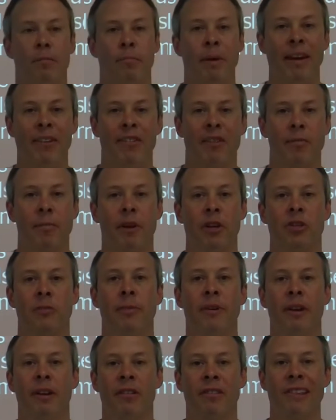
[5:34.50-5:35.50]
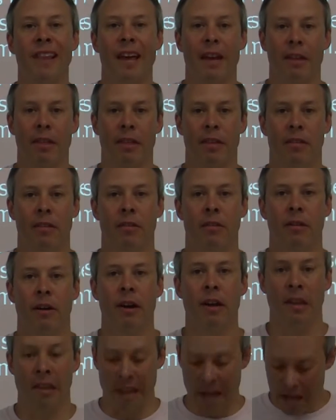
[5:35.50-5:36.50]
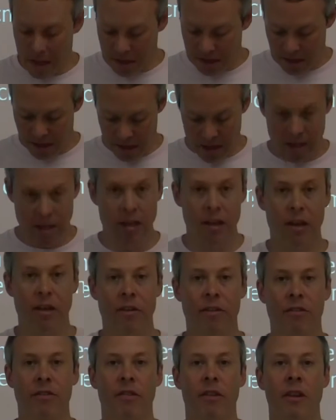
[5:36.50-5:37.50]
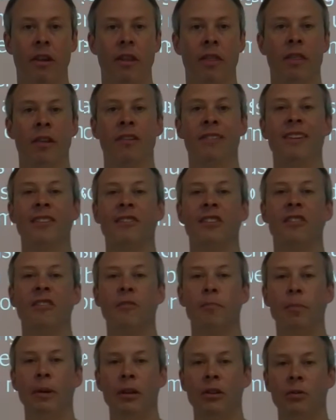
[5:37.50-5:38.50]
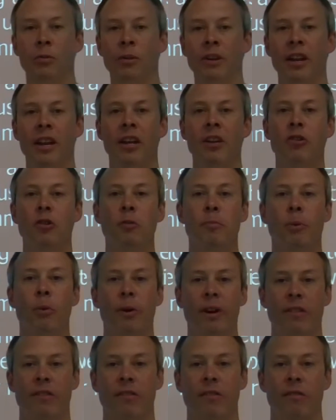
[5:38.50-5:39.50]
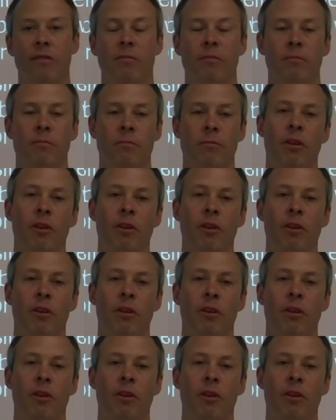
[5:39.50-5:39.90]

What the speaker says: basic measurement is length. Right? Length is the distance between any 2 points.